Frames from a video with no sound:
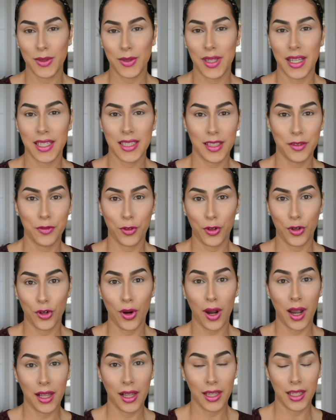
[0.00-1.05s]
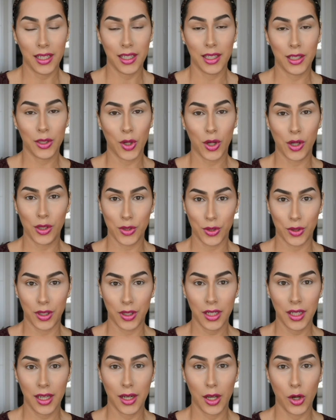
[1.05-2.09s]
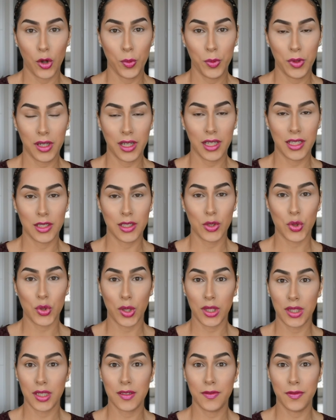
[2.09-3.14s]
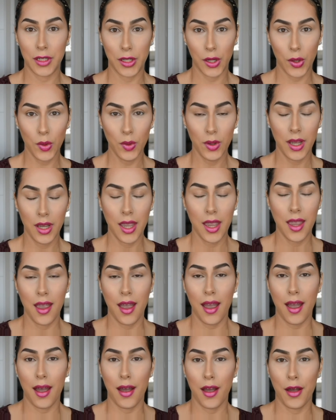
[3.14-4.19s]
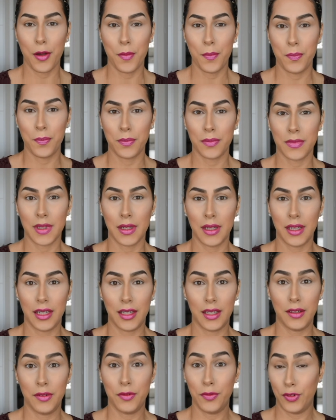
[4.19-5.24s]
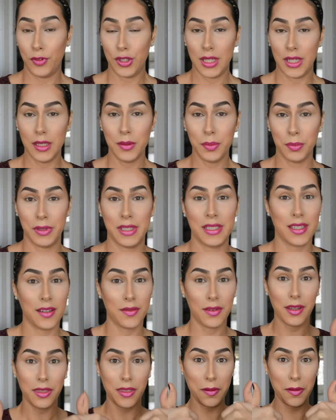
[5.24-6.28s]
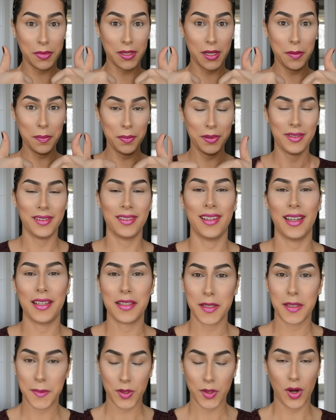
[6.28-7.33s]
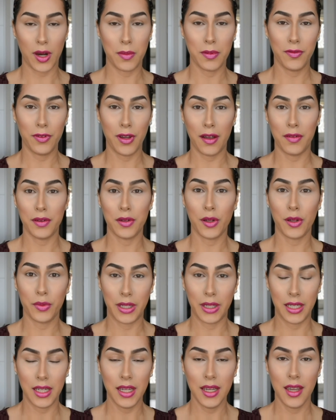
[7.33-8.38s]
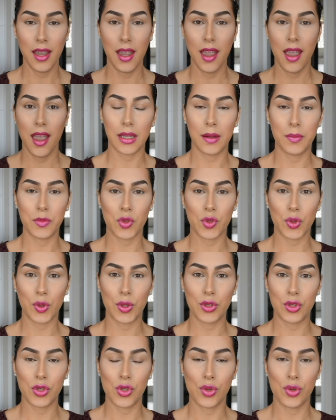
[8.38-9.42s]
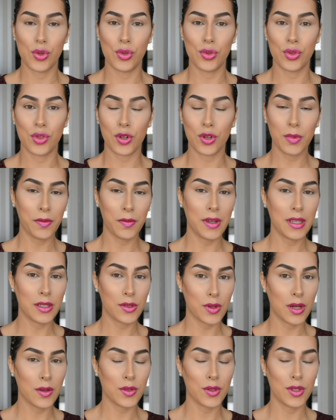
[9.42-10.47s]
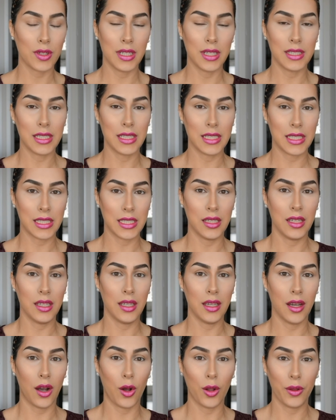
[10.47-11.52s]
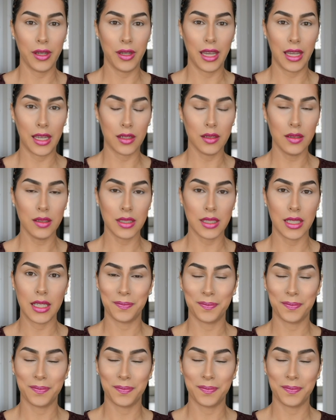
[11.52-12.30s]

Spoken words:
so that's it for highlighting and contouring, and I hope you guys enjoyed this video. And if you did, please give it a thumbs up and subscribe if you haven't already. I'm just going to turn my face around so you guys can see all the angles.